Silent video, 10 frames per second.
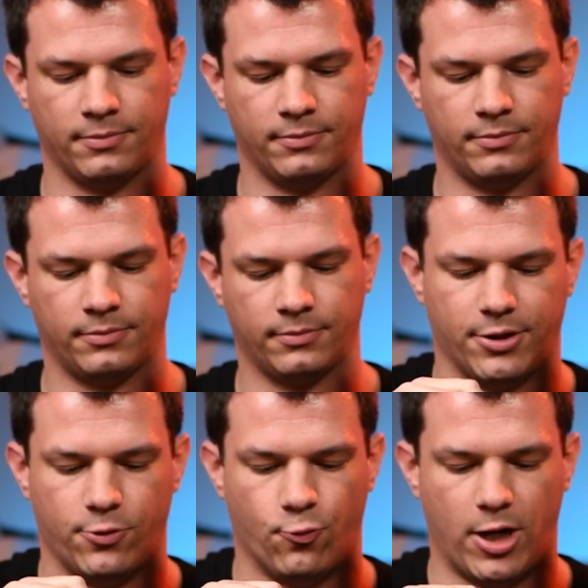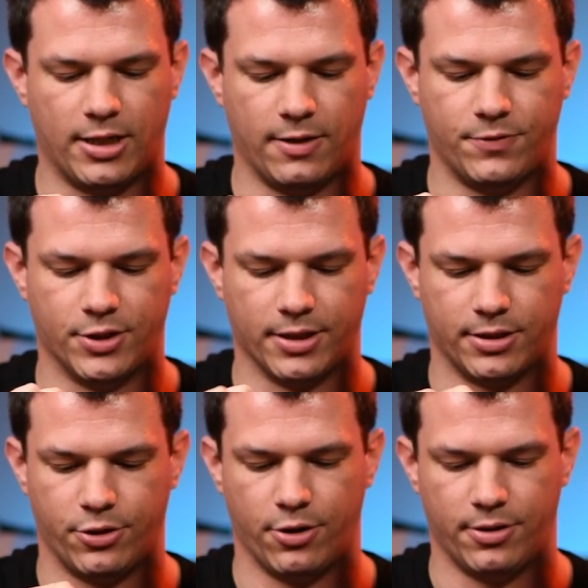And also, while I've
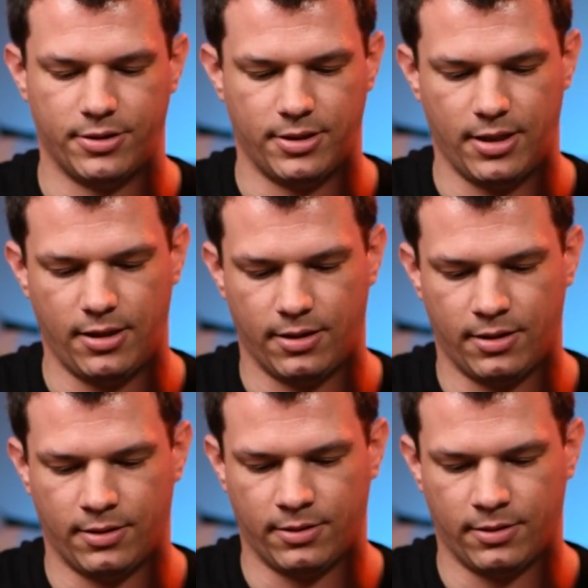just noticed it,